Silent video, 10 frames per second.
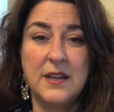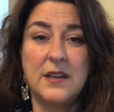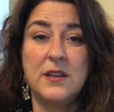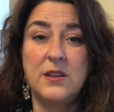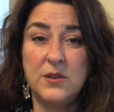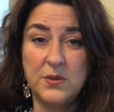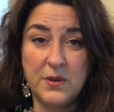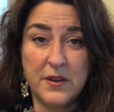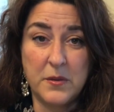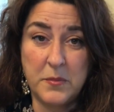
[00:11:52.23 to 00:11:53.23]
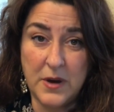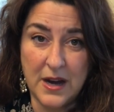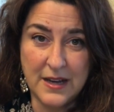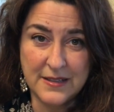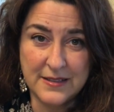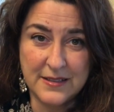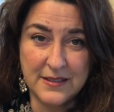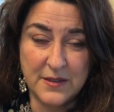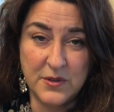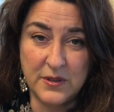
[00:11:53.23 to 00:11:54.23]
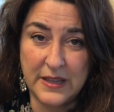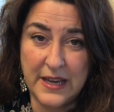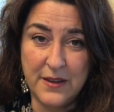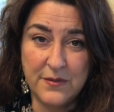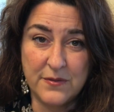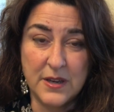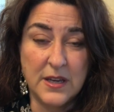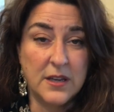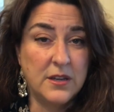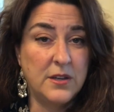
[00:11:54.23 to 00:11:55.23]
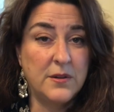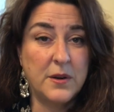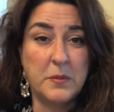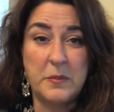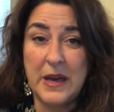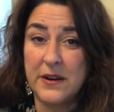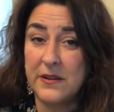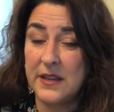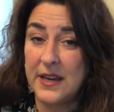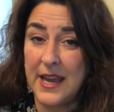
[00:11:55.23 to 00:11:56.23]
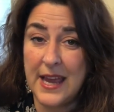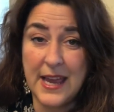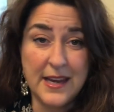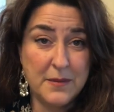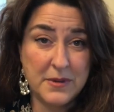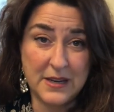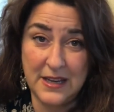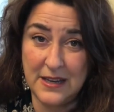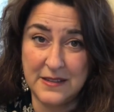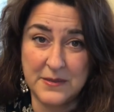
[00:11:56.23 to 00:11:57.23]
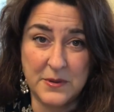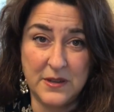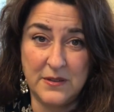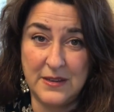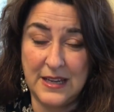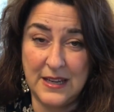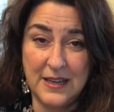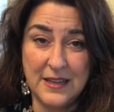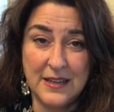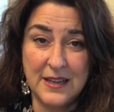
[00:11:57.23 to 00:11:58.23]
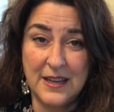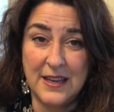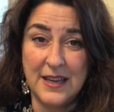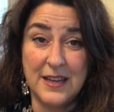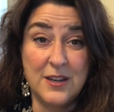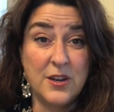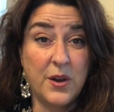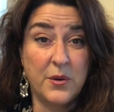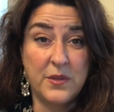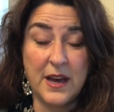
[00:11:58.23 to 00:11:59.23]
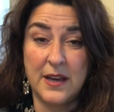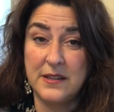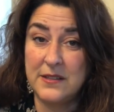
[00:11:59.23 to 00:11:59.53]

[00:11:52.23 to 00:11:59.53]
You are the boss of your life. You know better than anybody else what you need, and know that.